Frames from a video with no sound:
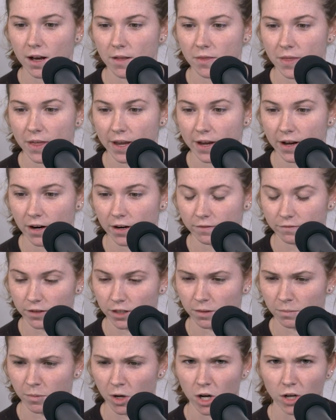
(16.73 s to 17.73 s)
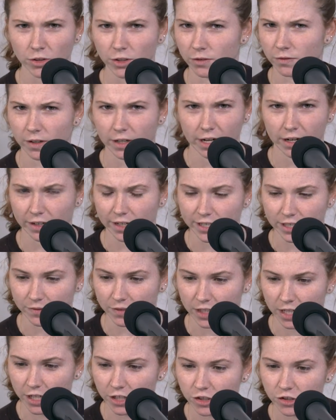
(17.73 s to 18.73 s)
They are from all different areas of the
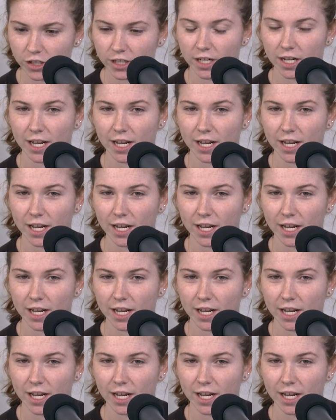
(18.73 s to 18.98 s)
country,